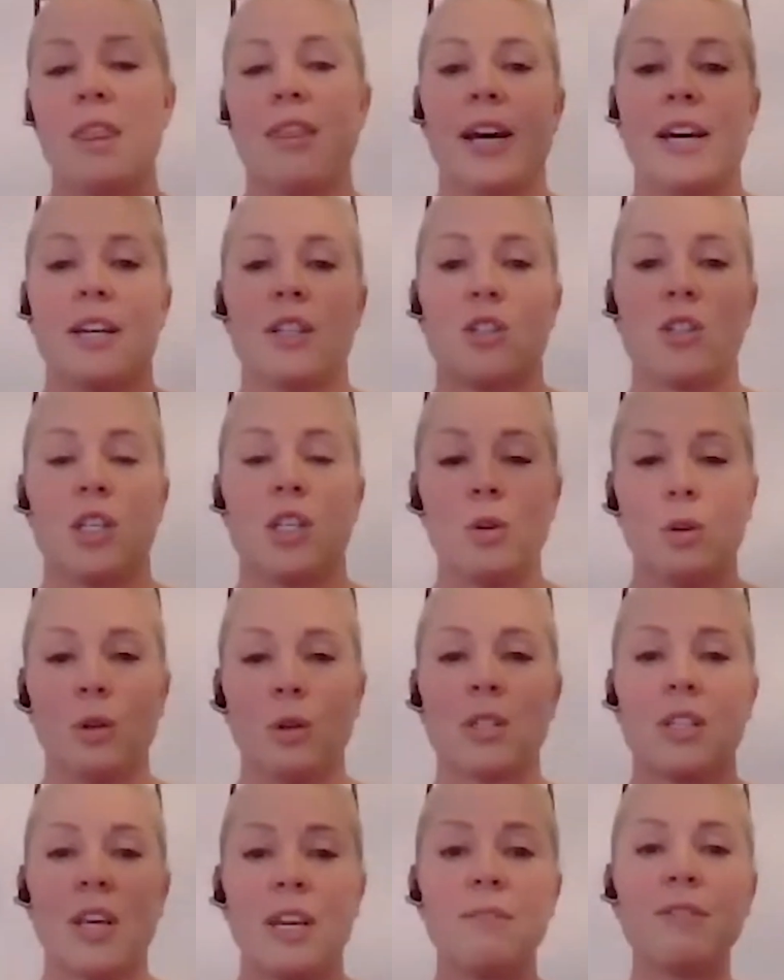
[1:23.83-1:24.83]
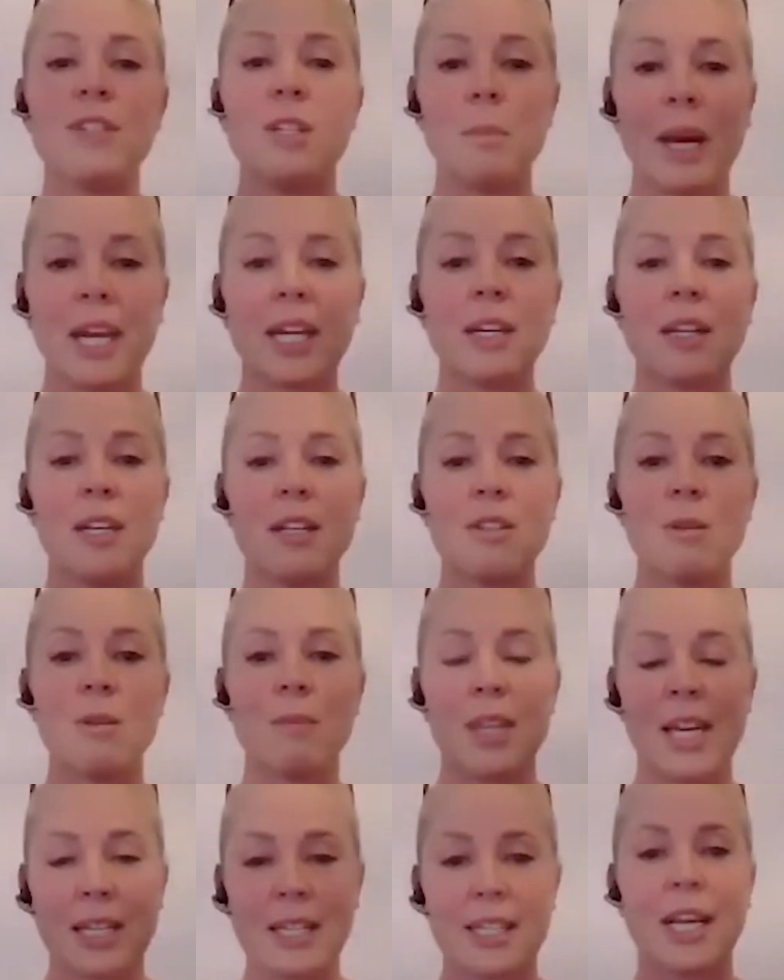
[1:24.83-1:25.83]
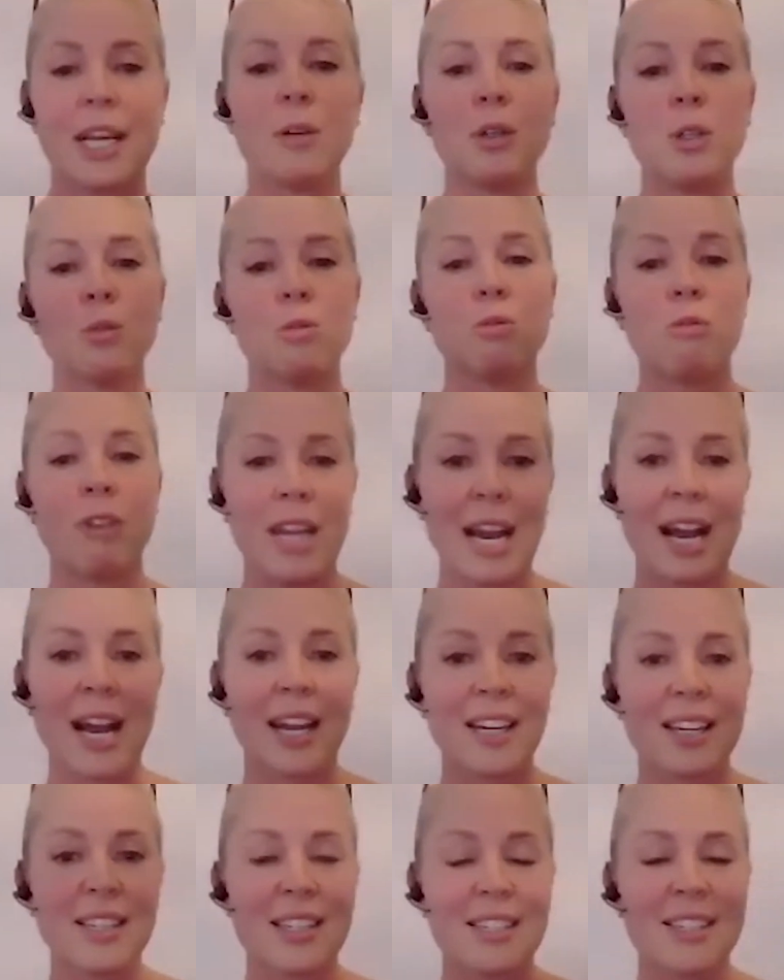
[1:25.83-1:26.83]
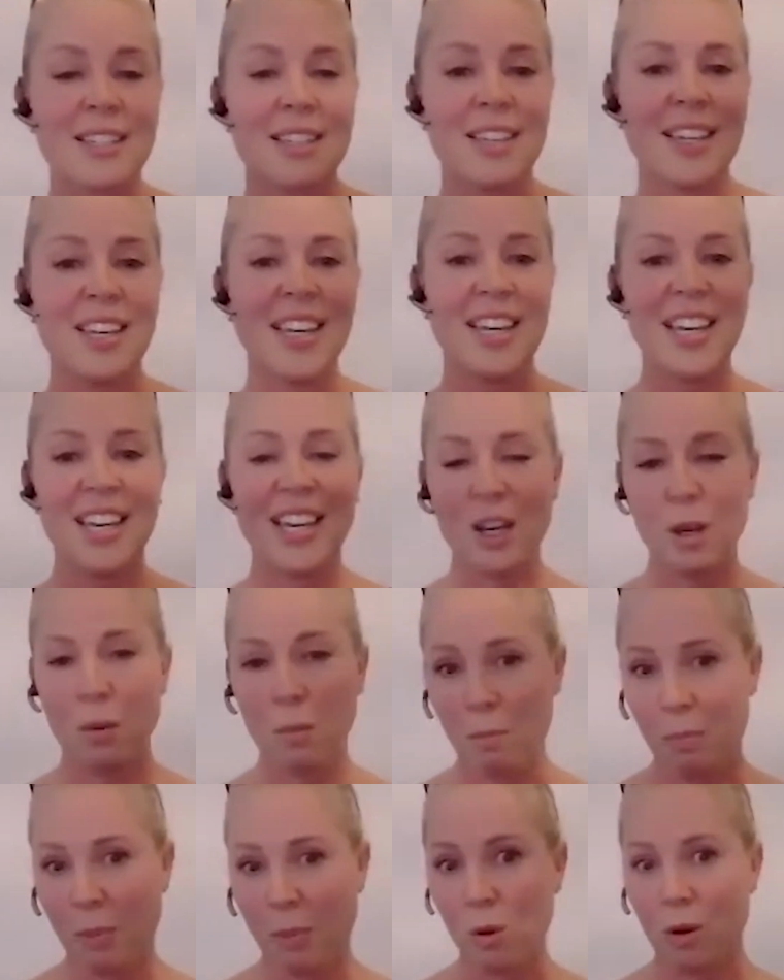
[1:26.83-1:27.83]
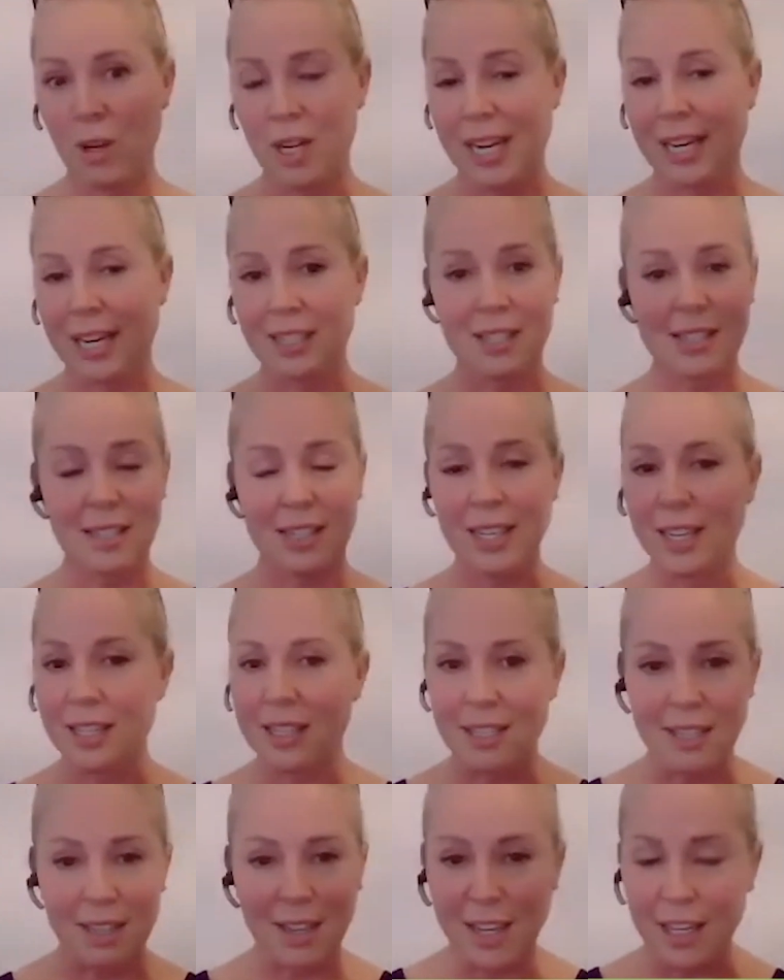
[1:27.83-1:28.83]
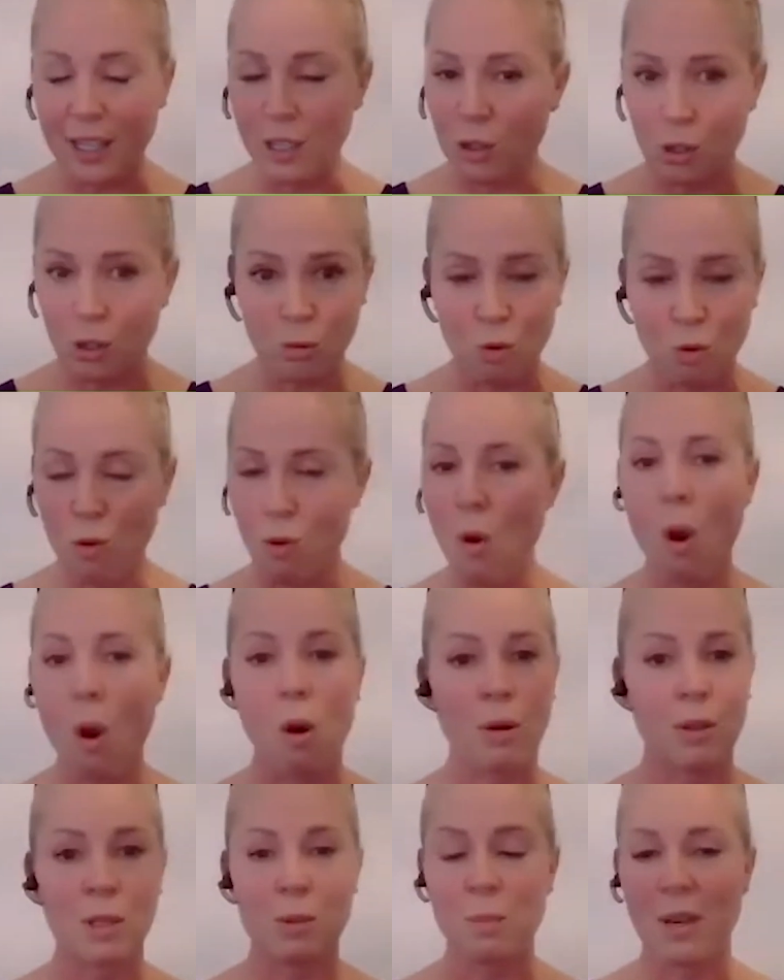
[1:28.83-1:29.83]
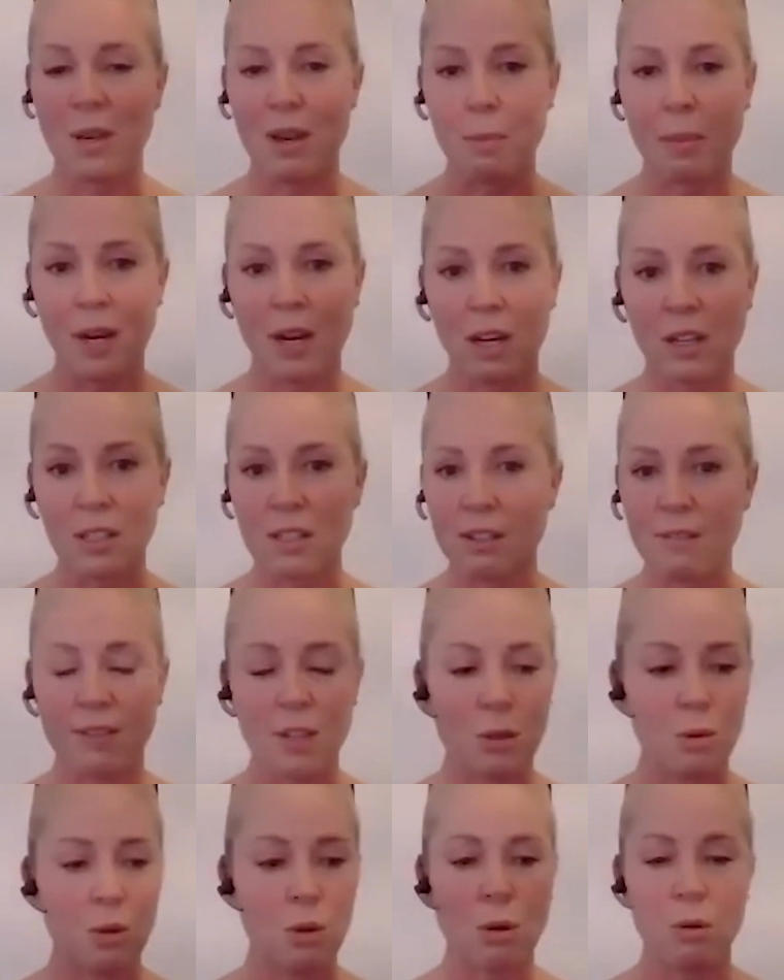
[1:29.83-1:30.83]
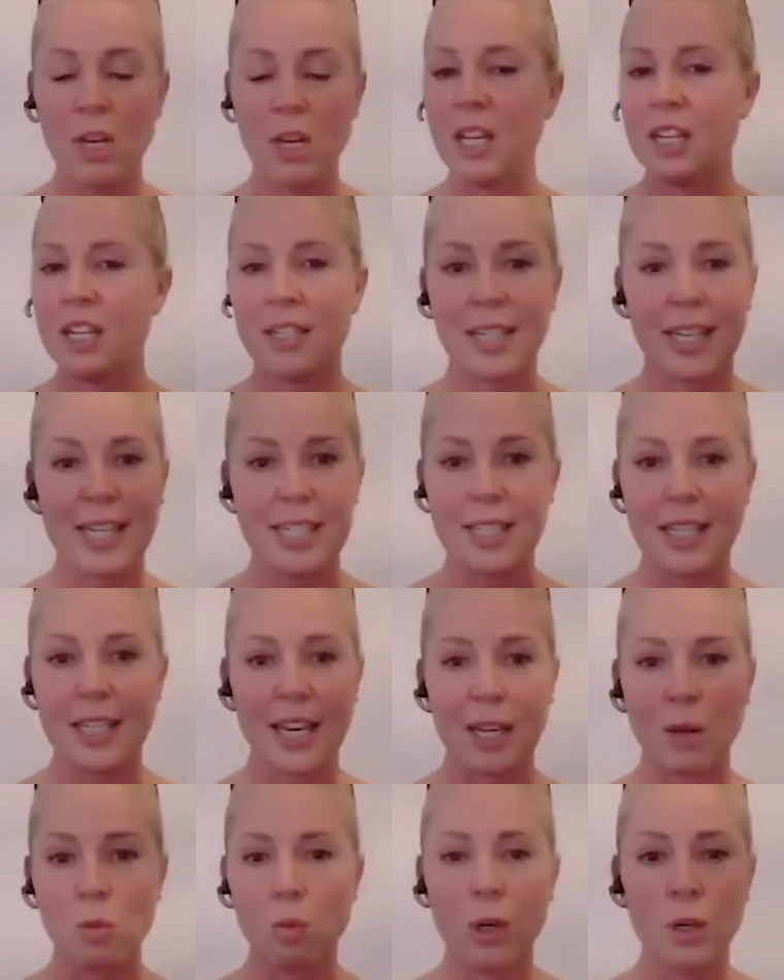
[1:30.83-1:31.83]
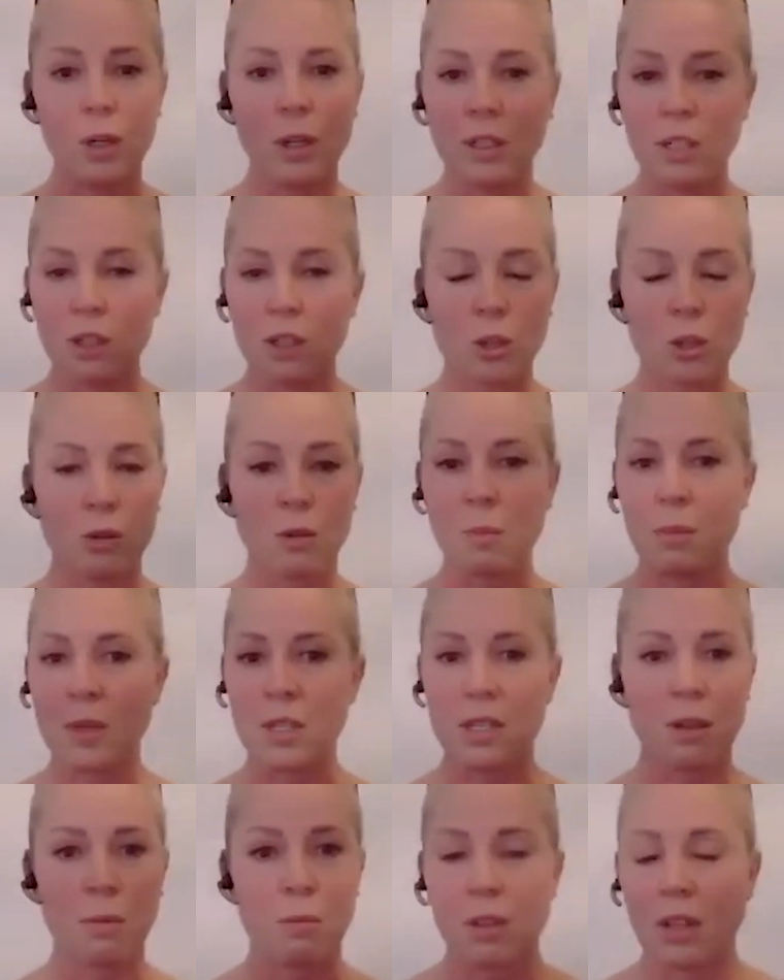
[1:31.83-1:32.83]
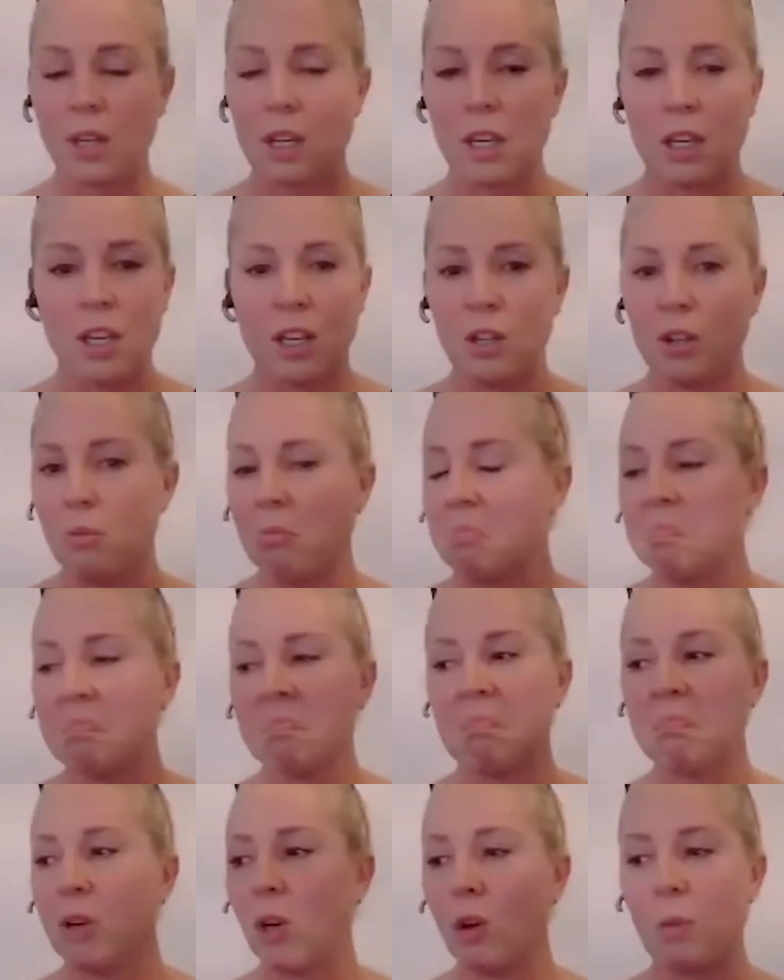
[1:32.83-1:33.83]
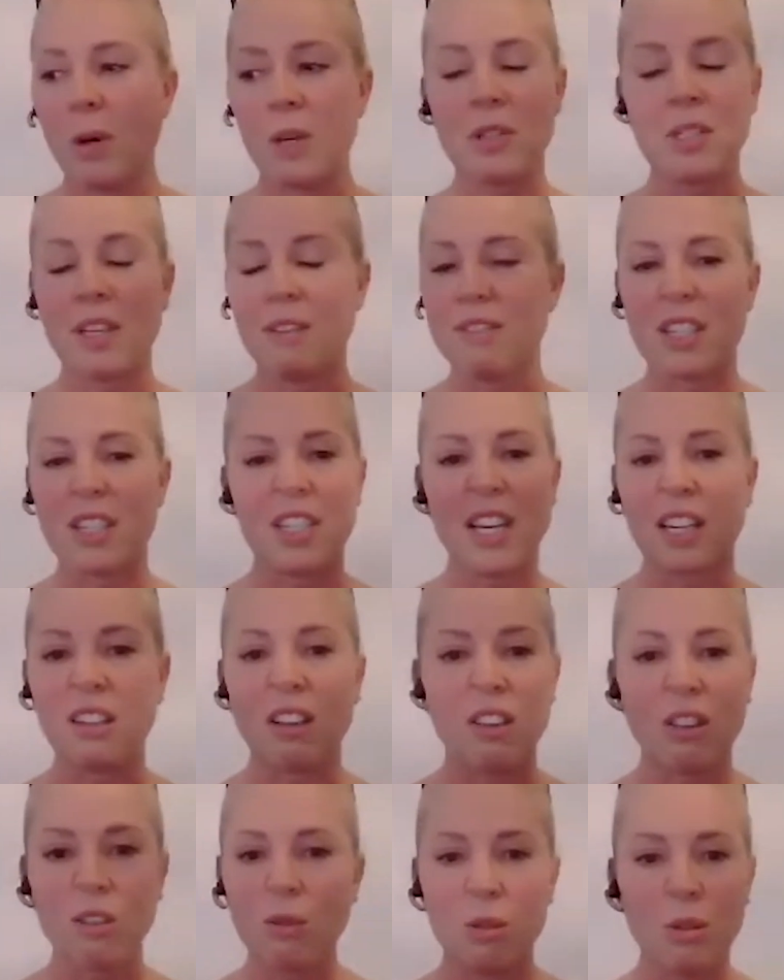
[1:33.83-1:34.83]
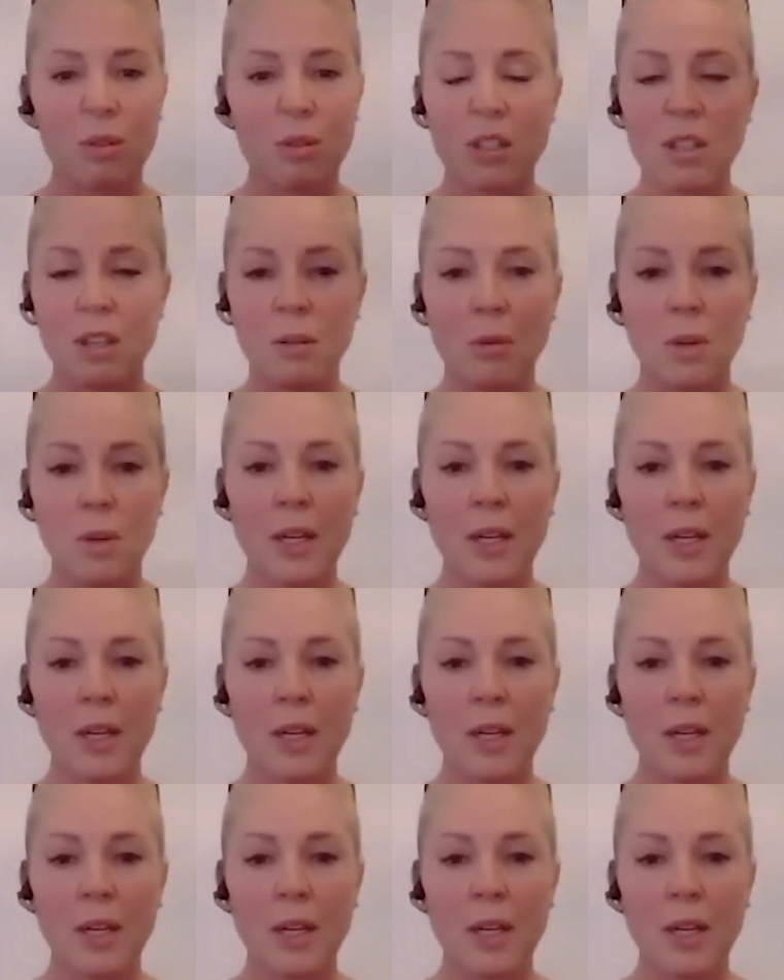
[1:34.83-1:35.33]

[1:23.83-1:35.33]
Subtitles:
That's your safety mechanism. That's how you'll react. But anxiety should not be a part of your day-to-day world. It shouldn't be something you almost give a second thought to.